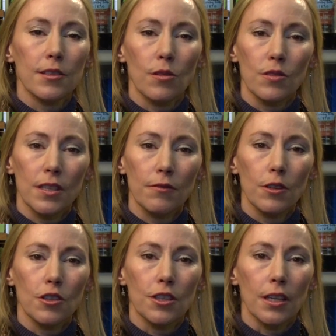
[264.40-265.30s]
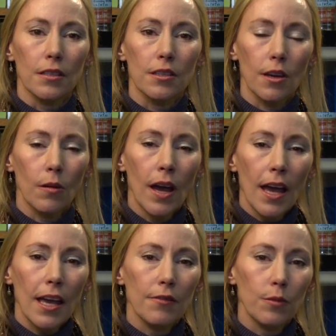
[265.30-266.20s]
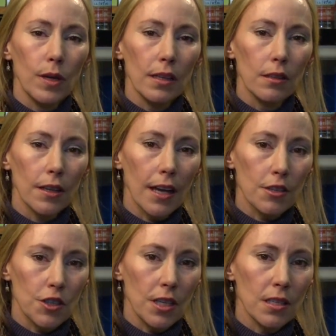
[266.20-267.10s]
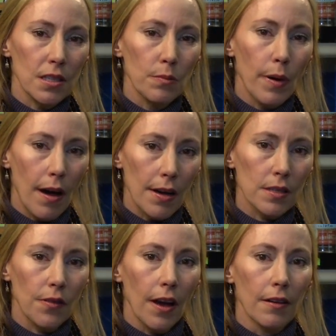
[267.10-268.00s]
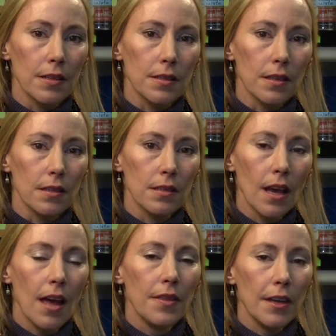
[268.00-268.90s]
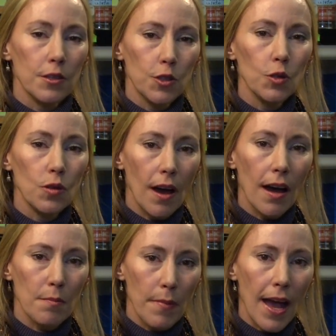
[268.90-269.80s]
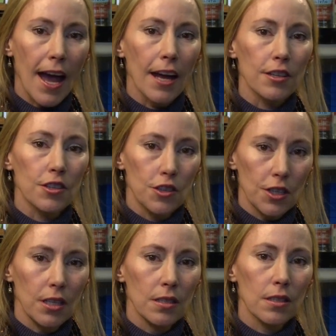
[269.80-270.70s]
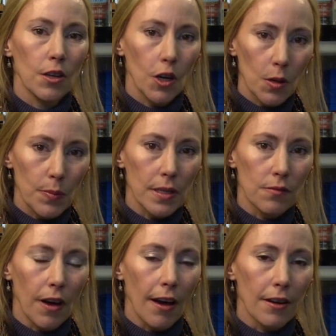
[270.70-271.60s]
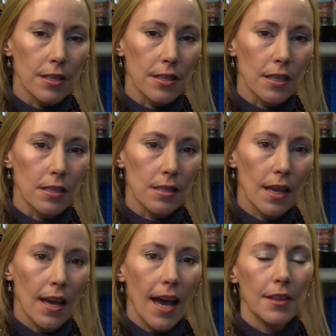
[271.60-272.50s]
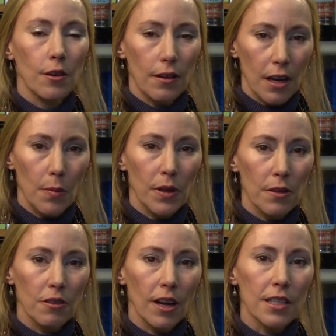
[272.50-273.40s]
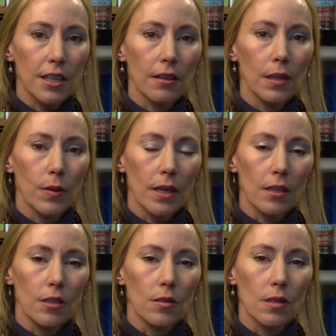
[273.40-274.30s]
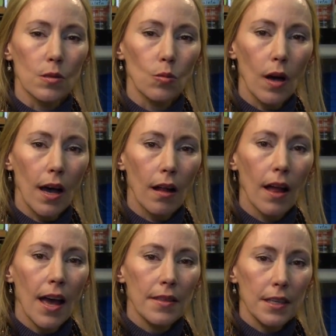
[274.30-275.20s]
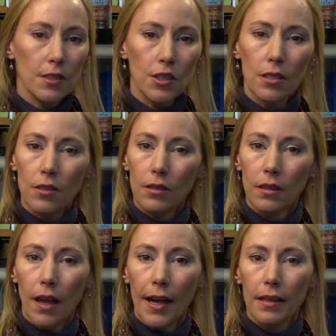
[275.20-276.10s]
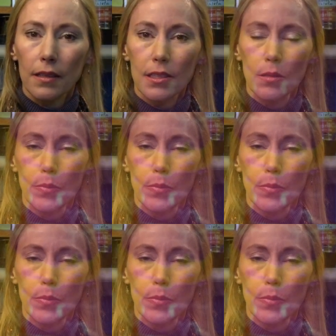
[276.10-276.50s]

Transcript: so they're different genes. So if we look at genes in poxviruses that do not match genes in herpes viruses, and there are a couple other criteria we can use as well, these genes are likely to